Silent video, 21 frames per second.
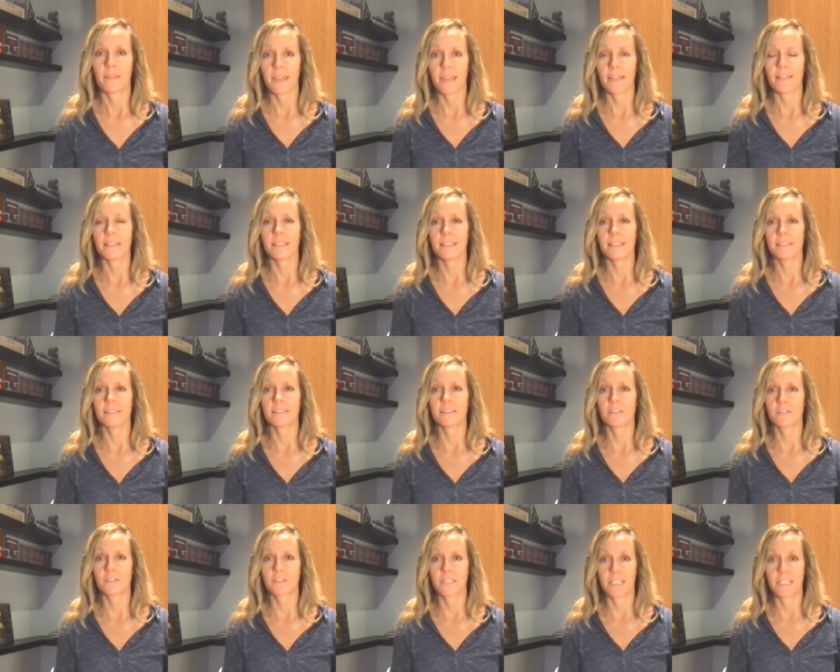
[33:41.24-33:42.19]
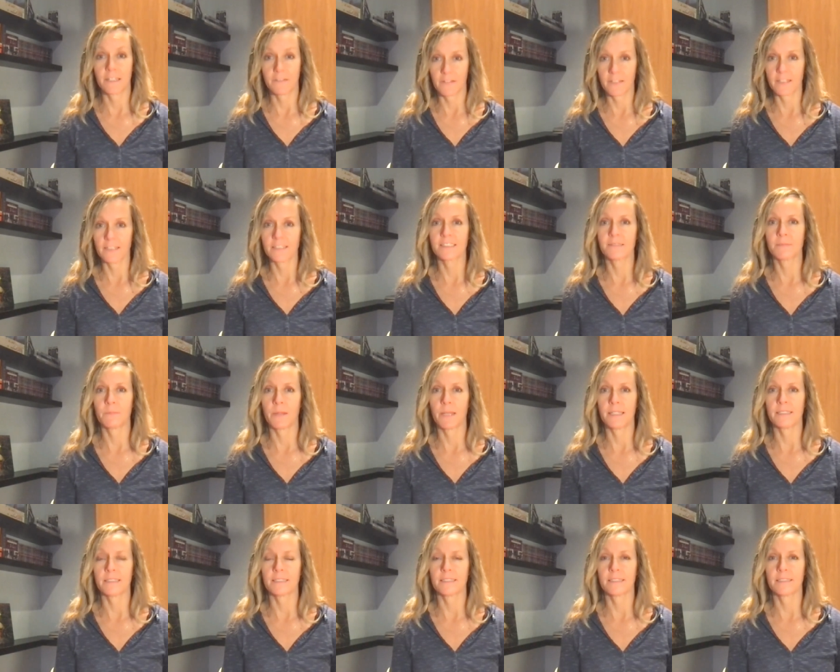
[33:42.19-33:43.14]
That is giving it
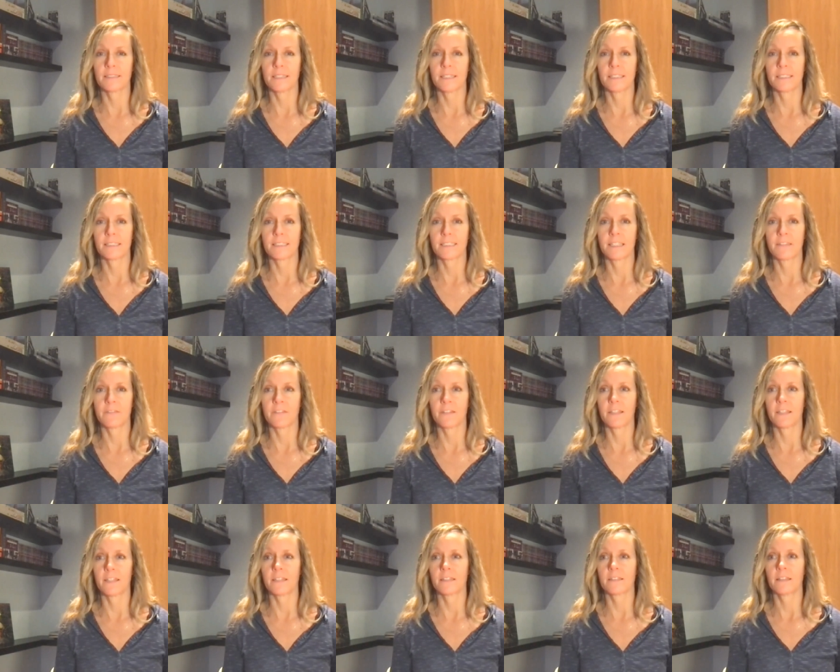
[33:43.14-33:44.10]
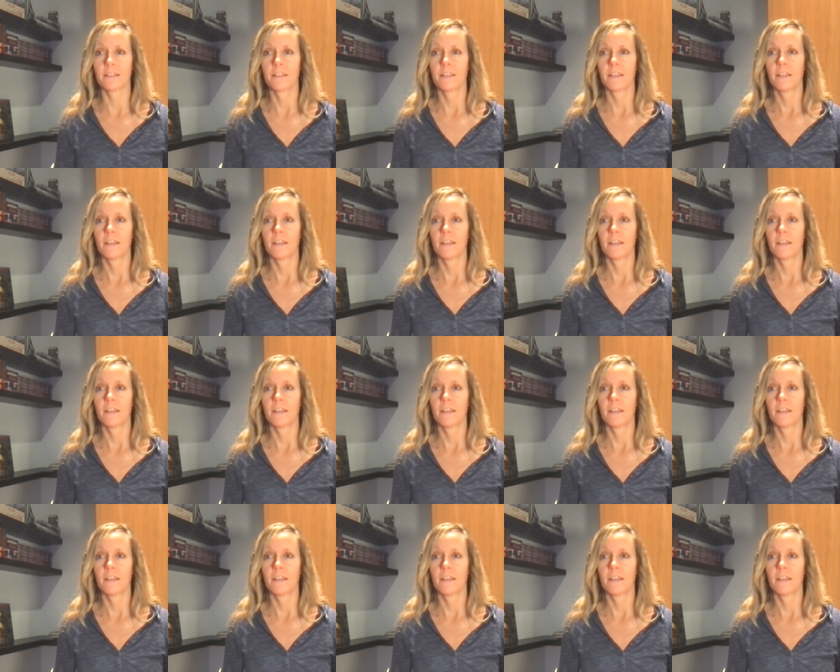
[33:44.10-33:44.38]
space. It's giving it